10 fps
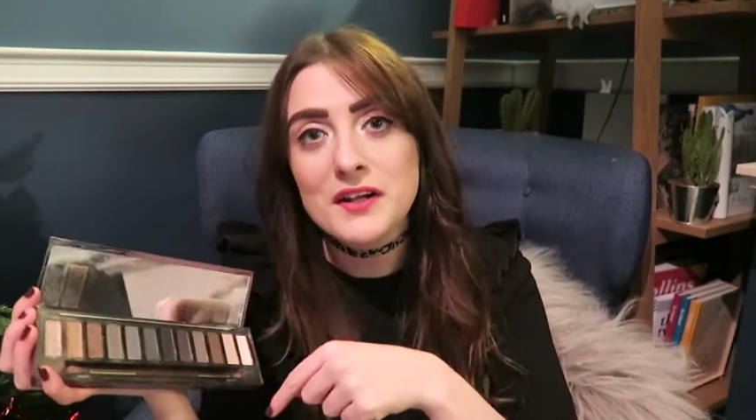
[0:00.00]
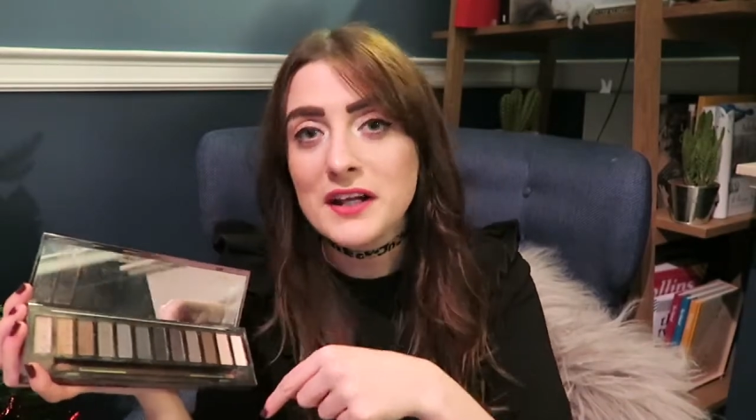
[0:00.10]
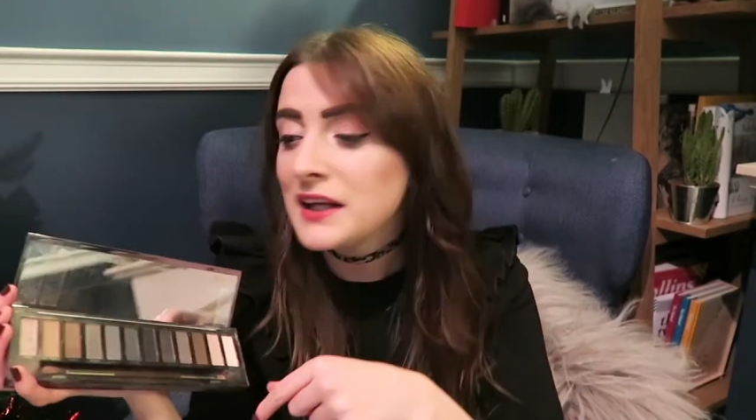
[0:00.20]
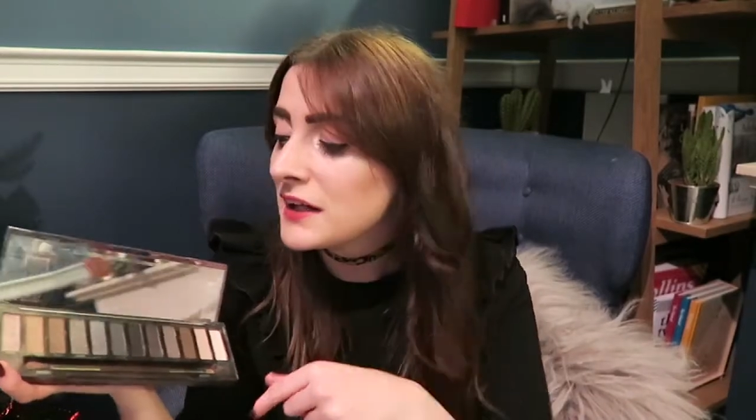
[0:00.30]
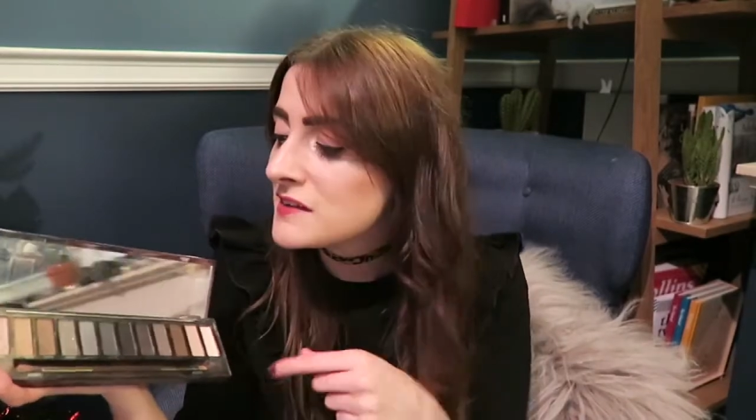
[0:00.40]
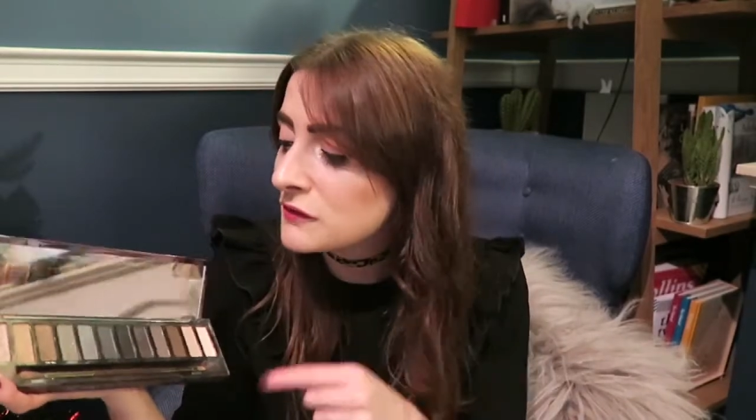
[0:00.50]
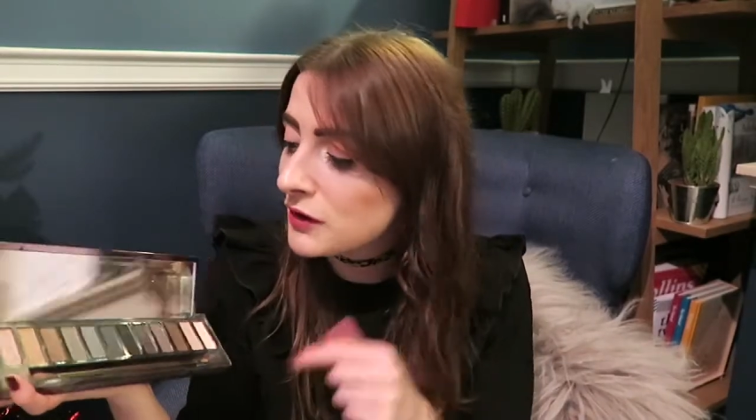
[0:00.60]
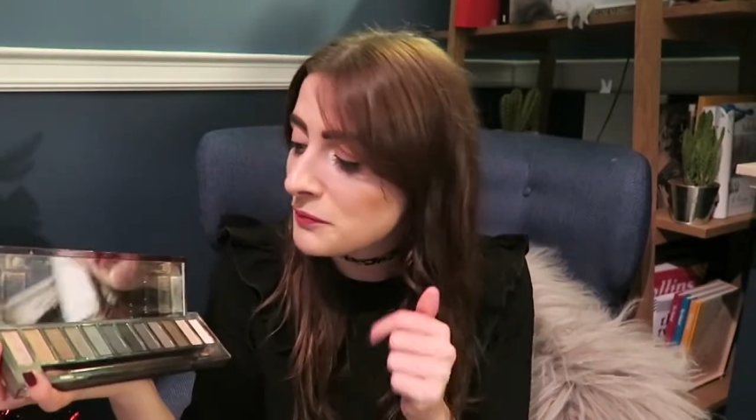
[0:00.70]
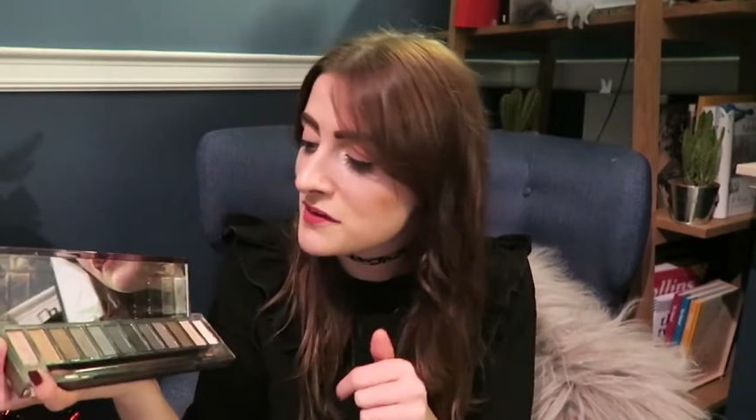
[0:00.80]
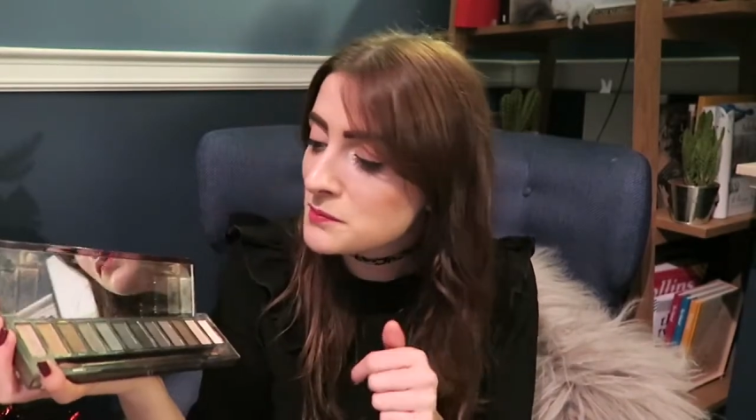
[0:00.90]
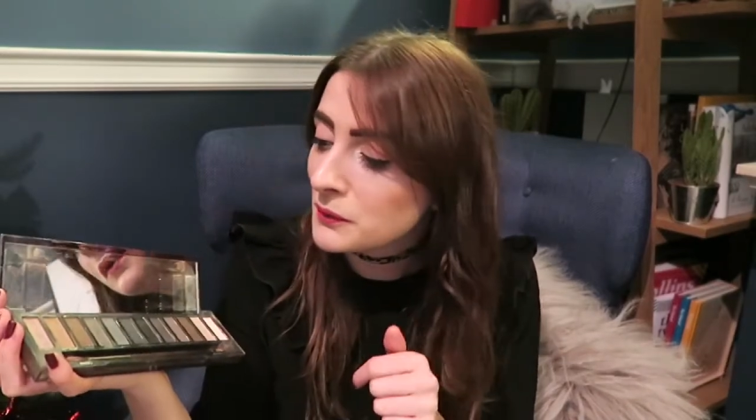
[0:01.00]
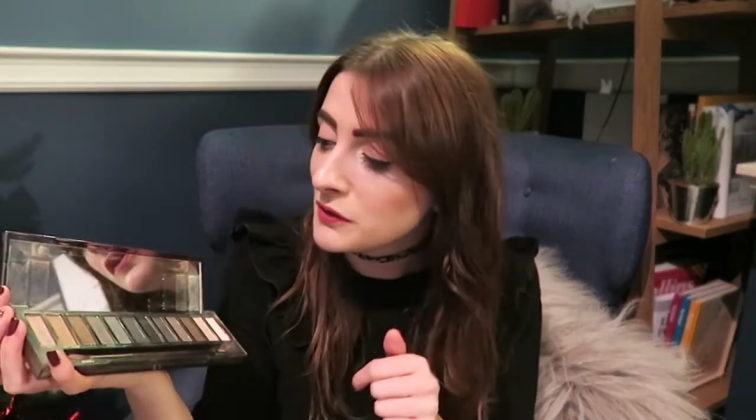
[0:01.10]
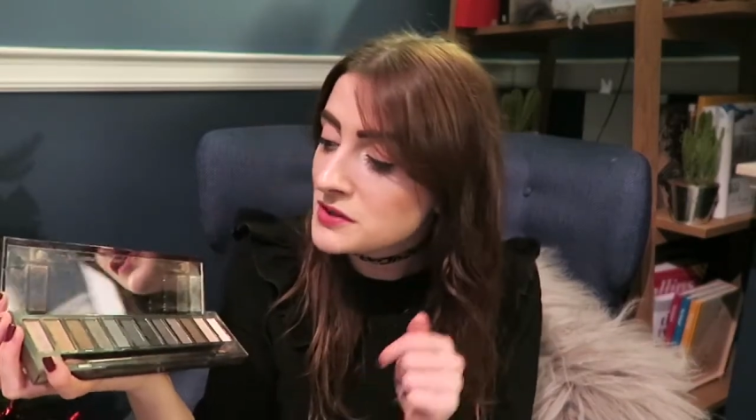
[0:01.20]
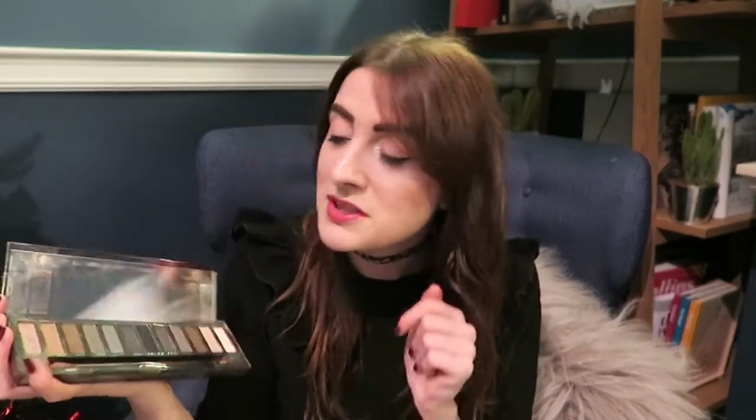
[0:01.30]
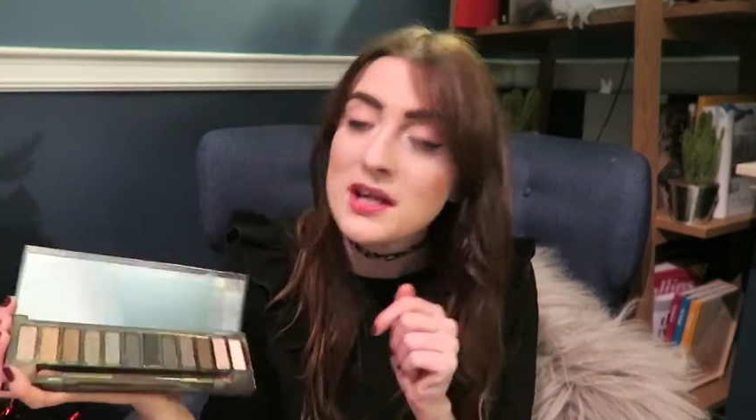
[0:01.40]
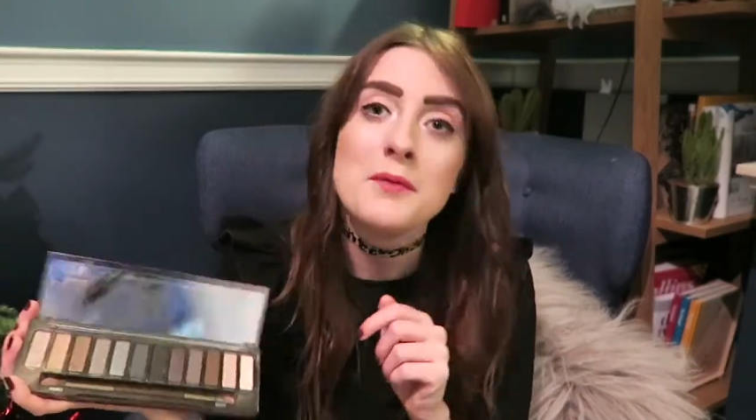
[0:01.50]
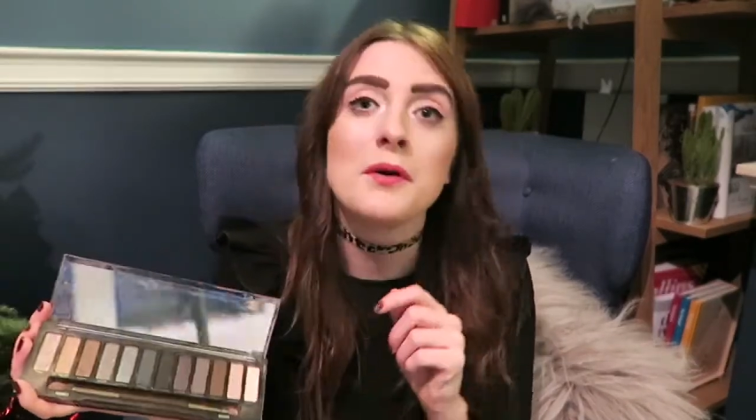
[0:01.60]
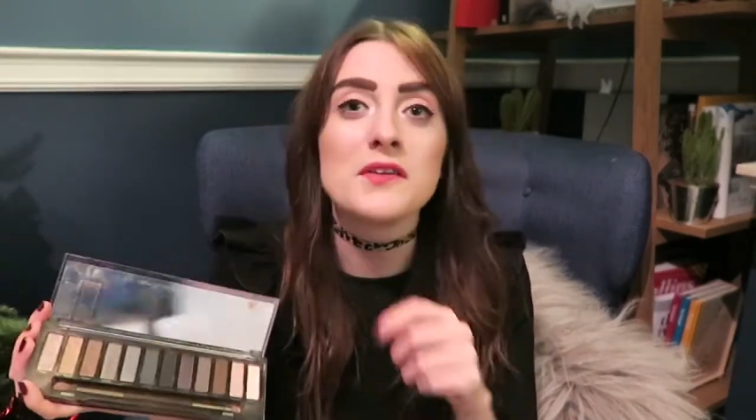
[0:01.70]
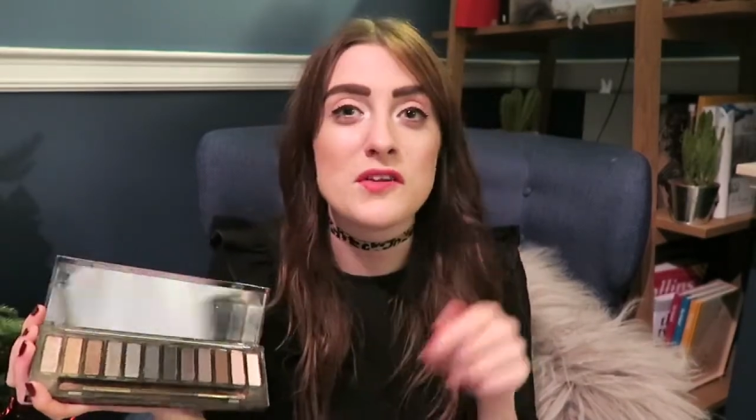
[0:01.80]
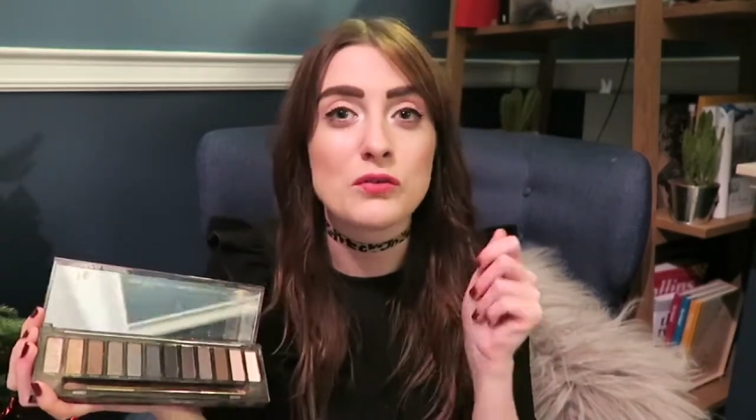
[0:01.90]
in here to grab this brush
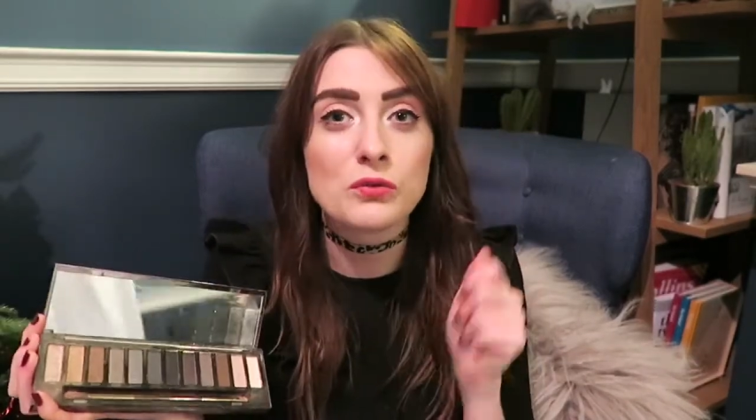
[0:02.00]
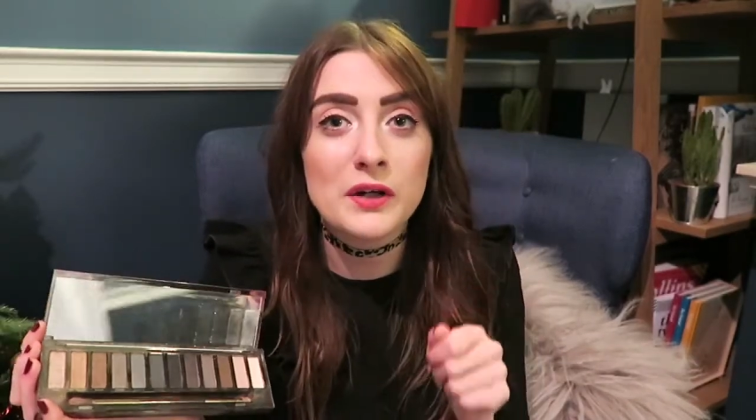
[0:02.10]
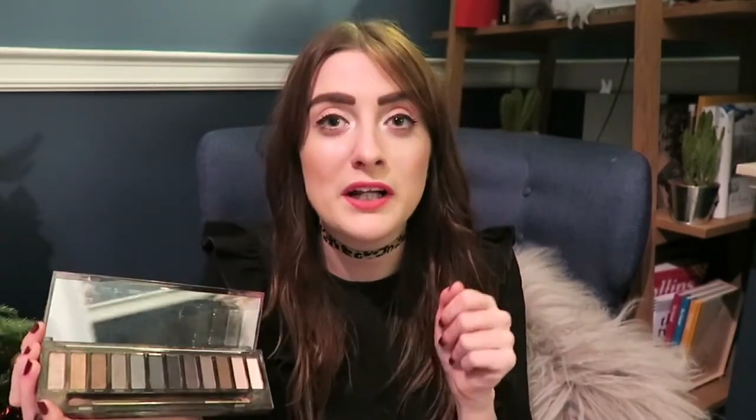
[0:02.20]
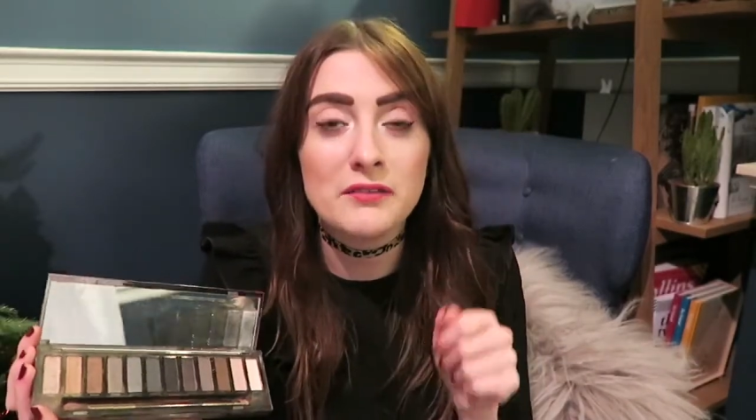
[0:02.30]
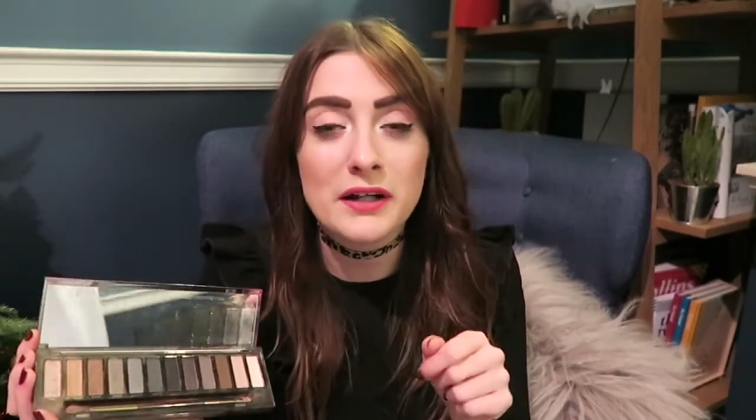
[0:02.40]
because it's really,